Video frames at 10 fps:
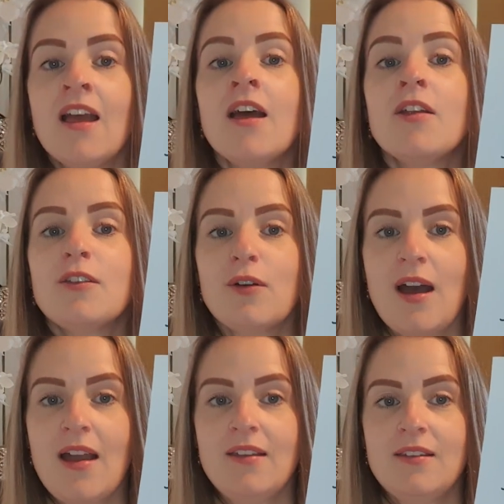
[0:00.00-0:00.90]
So
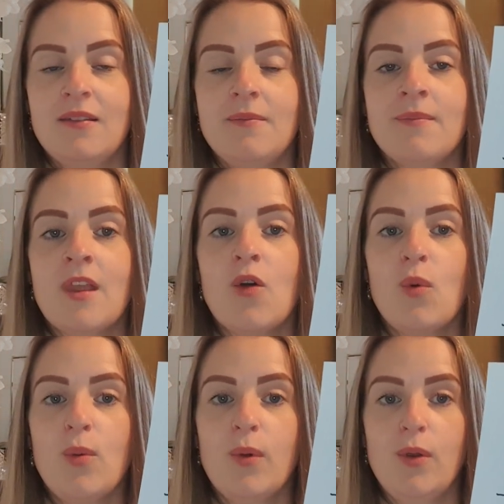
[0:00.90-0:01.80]
guys, we
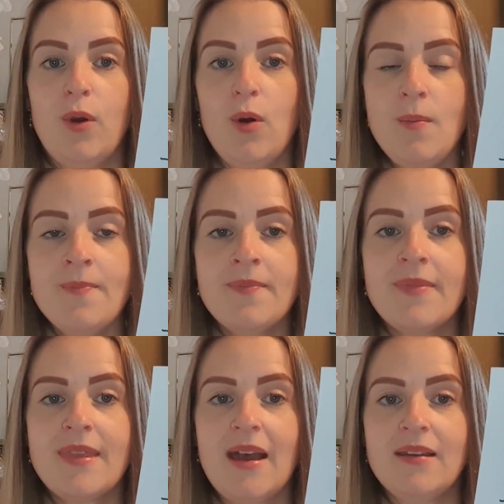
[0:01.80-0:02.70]
will know
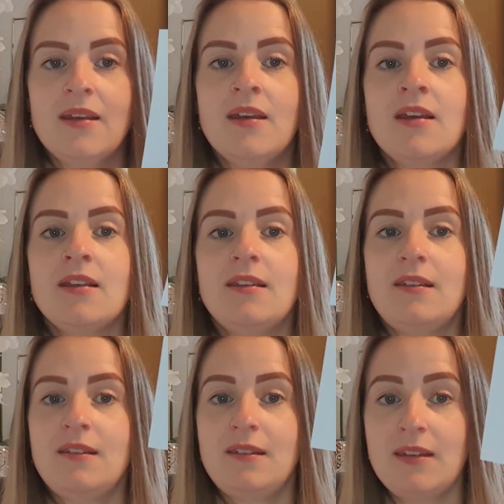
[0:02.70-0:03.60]
that
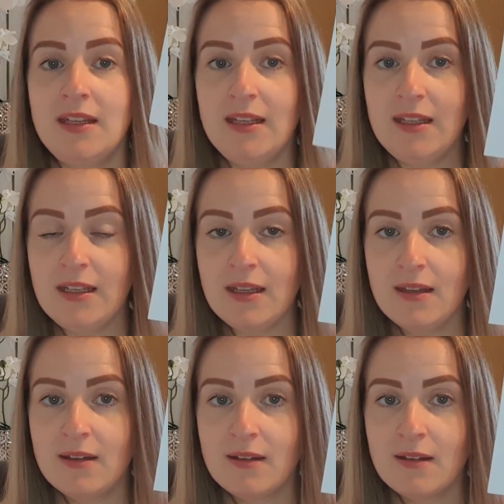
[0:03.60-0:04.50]
Sie
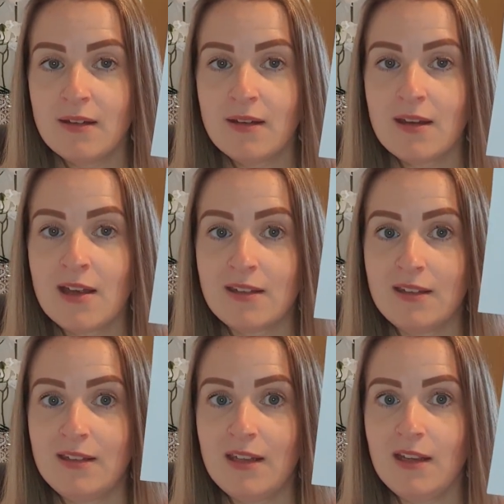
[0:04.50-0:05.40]
as a
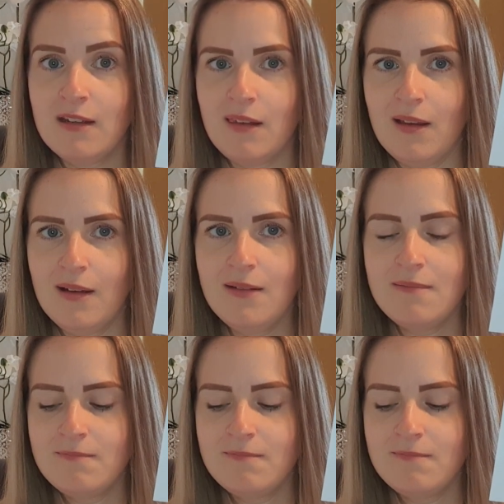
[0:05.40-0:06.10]
singular,